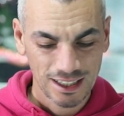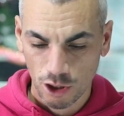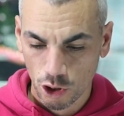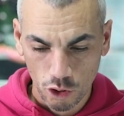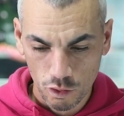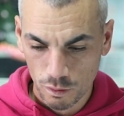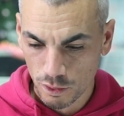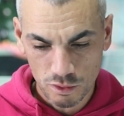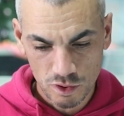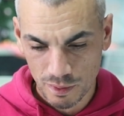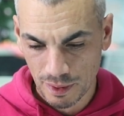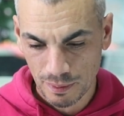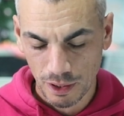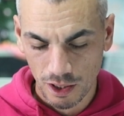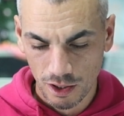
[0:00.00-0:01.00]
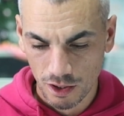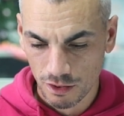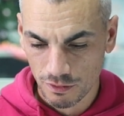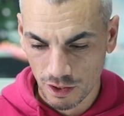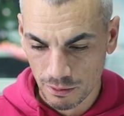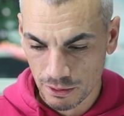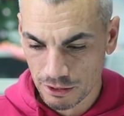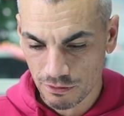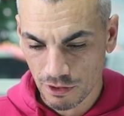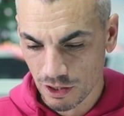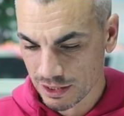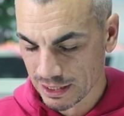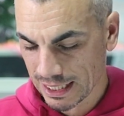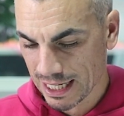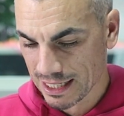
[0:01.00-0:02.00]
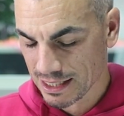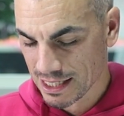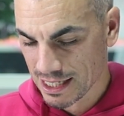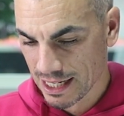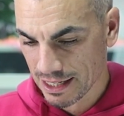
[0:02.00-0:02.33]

Horrible to be part of. I would advise against